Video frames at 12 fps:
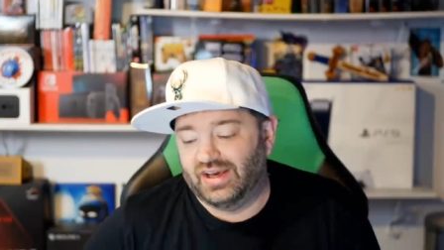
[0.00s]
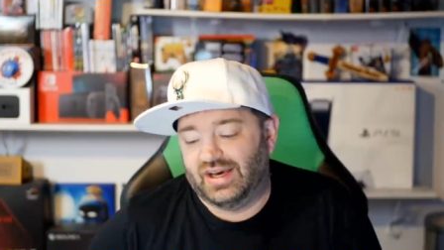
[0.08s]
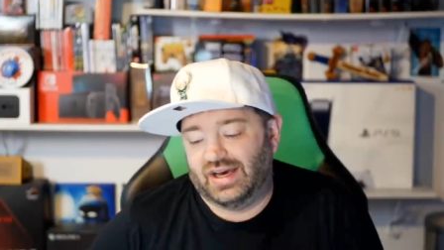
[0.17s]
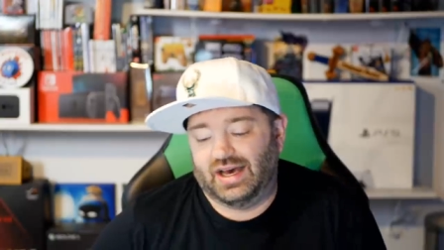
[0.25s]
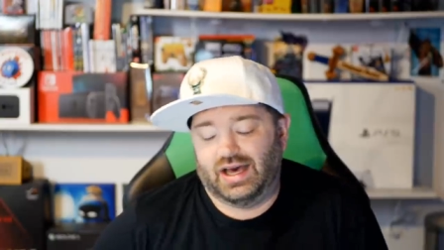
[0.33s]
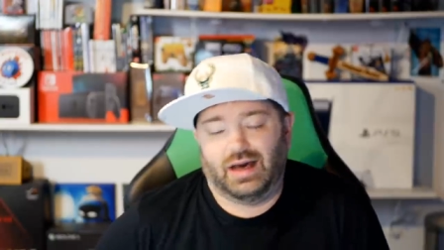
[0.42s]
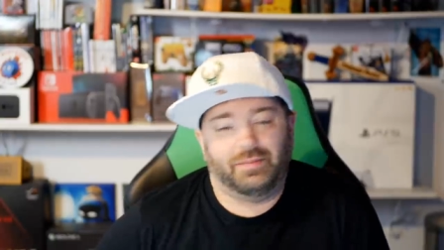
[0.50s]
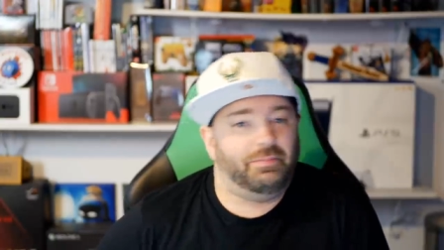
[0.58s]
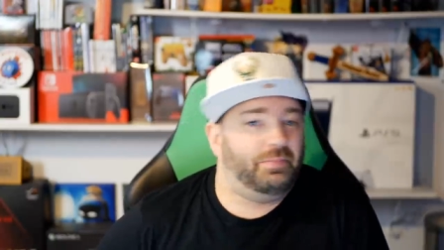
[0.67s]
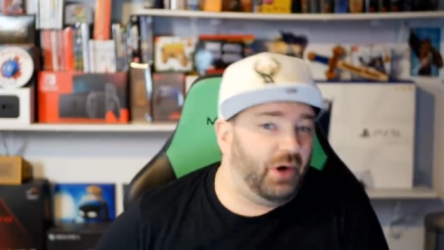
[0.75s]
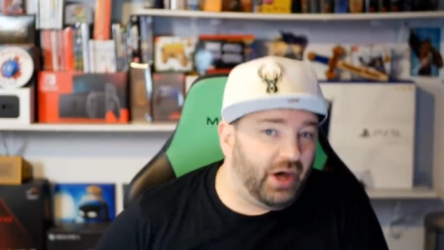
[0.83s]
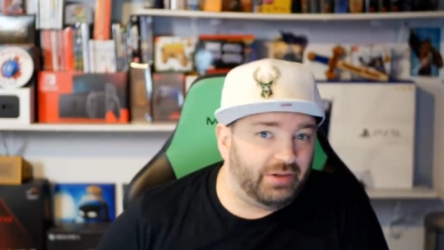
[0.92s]
Uh,
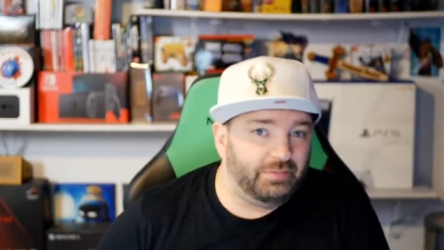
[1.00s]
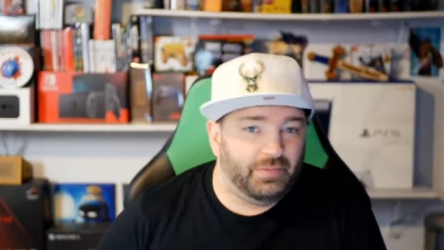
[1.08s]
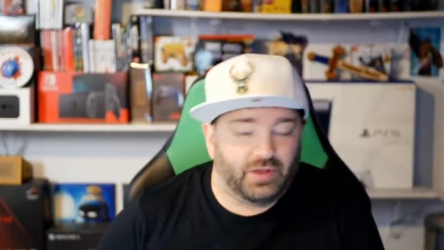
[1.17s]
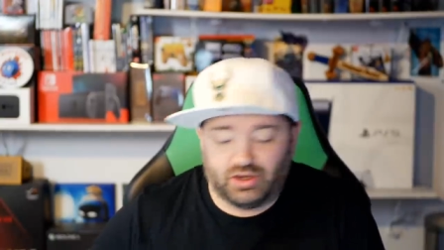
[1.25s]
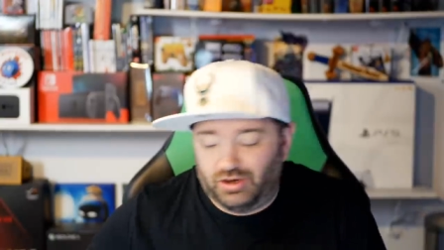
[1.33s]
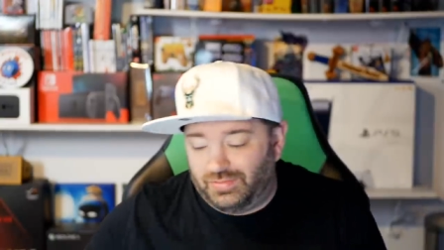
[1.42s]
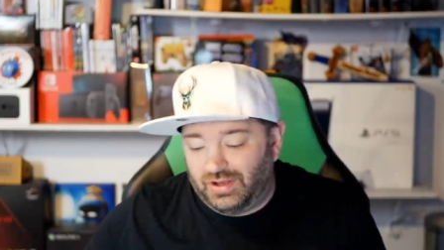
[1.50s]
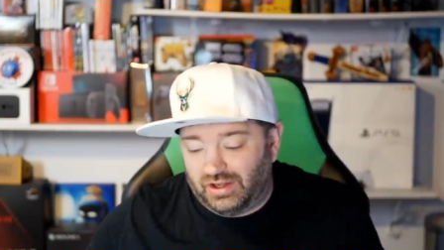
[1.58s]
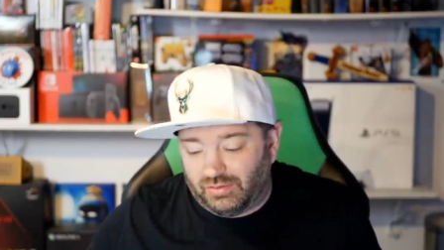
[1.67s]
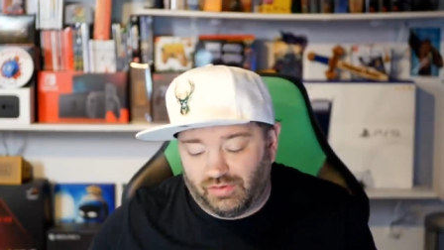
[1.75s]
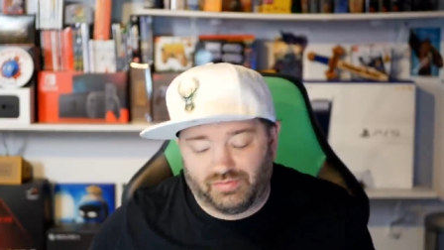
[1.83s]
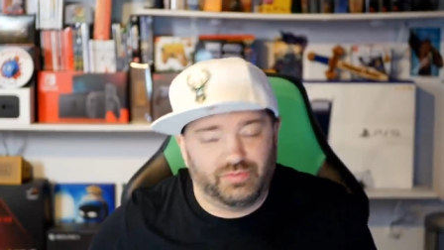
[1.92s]
but it could be
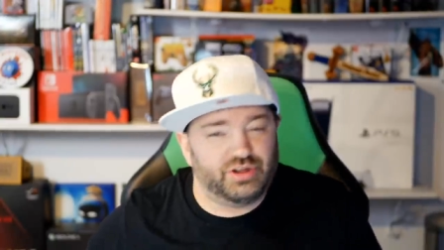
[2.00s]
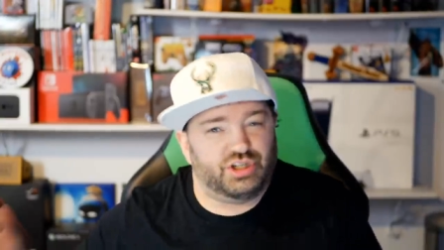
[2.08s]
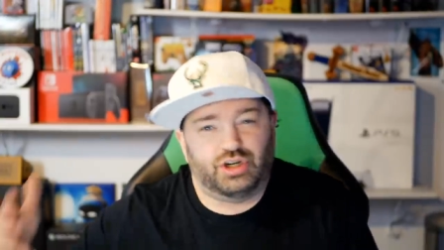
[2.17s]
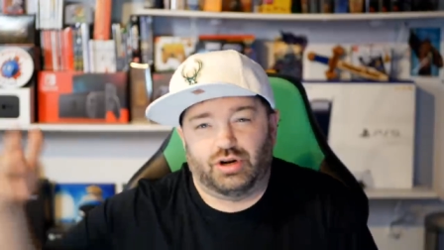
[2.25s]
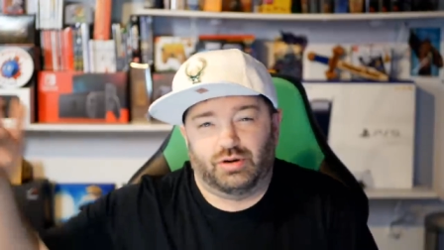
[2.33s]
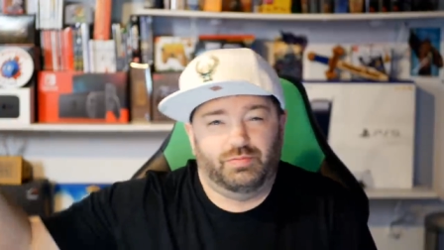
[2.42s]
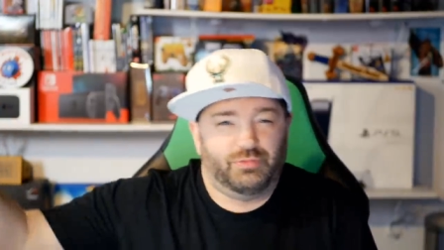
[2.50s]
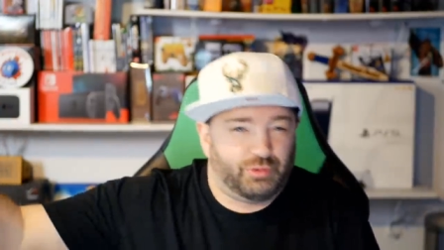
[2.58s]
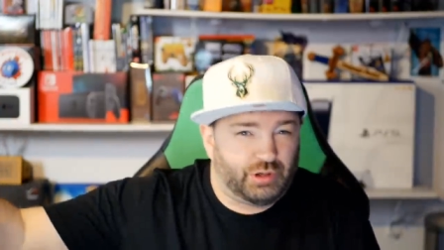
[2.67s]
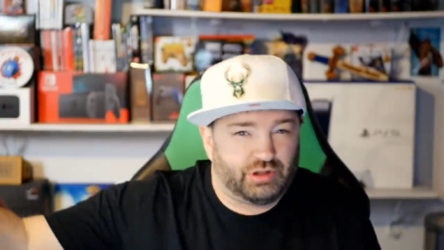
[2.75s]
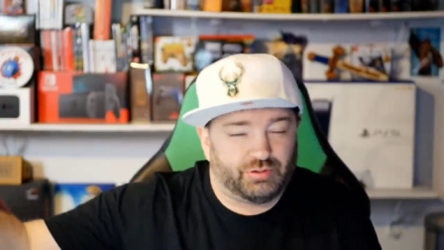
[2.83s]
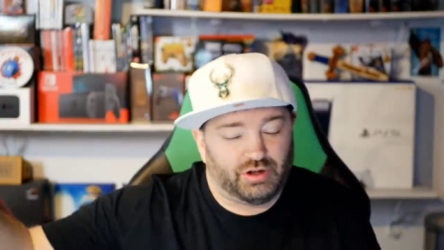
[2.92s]
anywhere from this year,
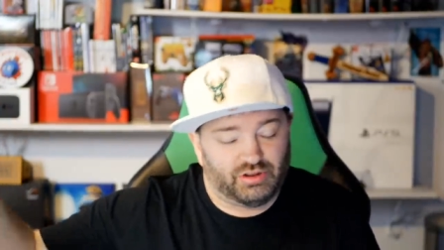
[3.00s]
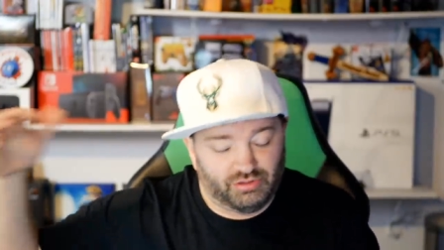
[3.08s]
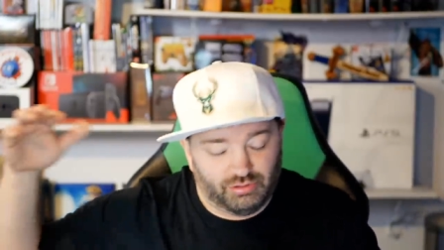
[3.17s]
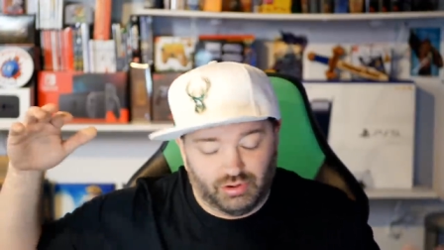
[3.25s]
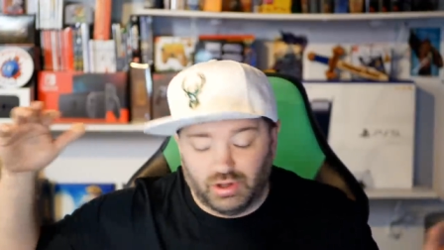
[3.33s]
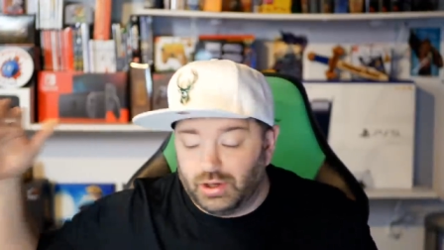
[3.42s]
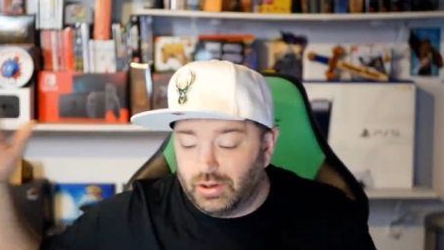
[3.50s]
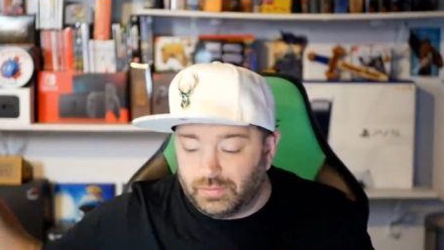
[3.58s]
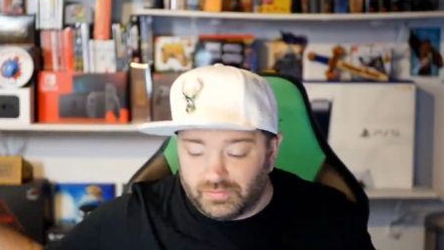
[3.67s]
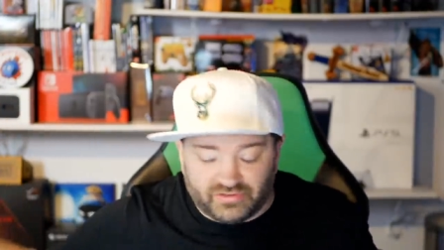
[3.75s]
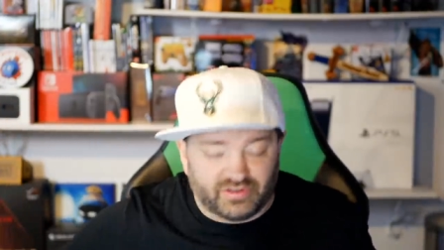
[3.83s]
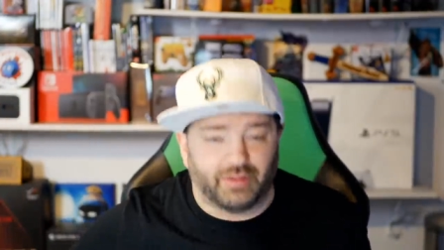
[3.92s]
2022,
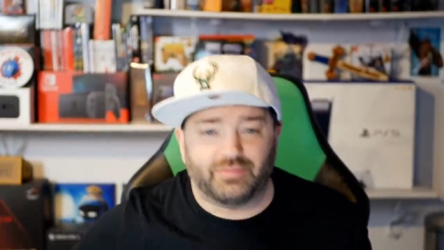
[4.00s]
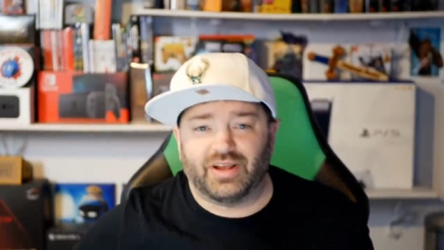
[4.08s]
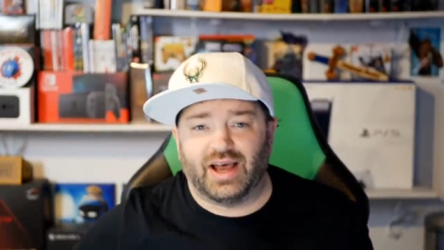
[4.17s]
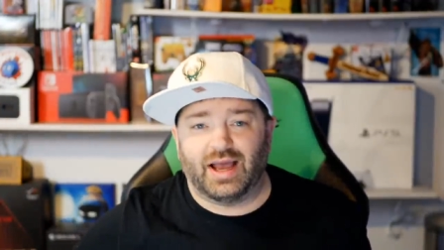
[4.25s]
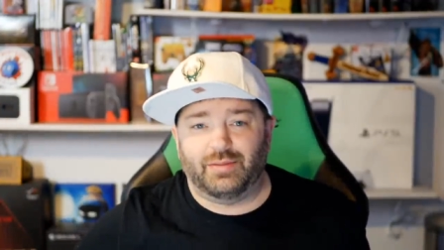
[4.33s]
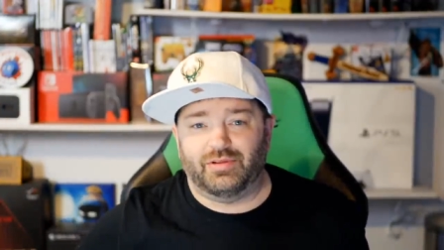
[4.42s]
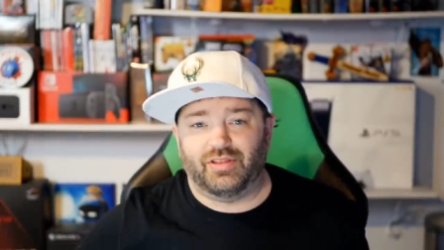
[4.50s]
sometime in the